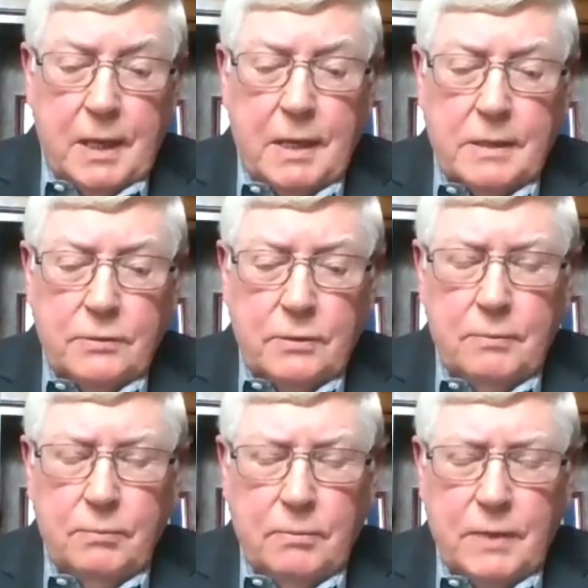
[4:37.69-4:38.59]
And
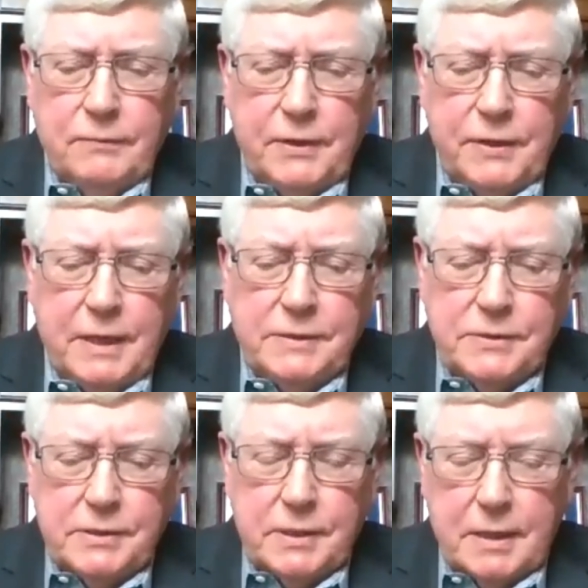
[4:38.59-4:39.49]
one of the
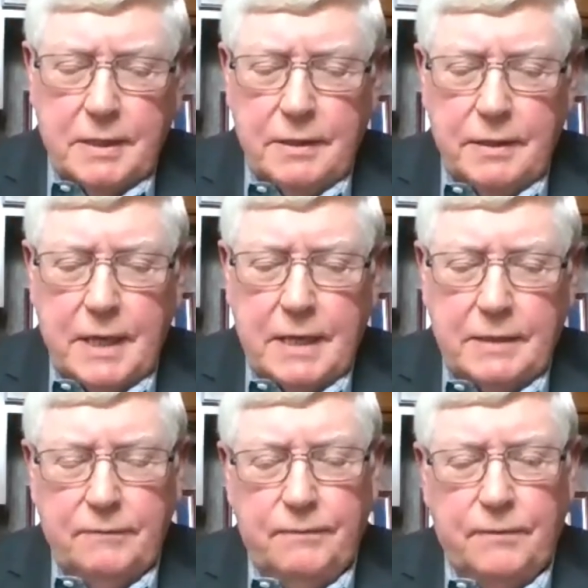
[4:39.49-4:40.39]
things
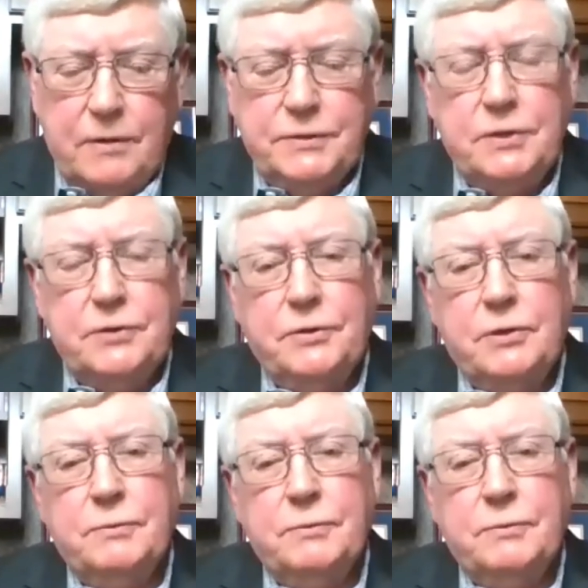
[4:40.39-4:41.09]
that falls under your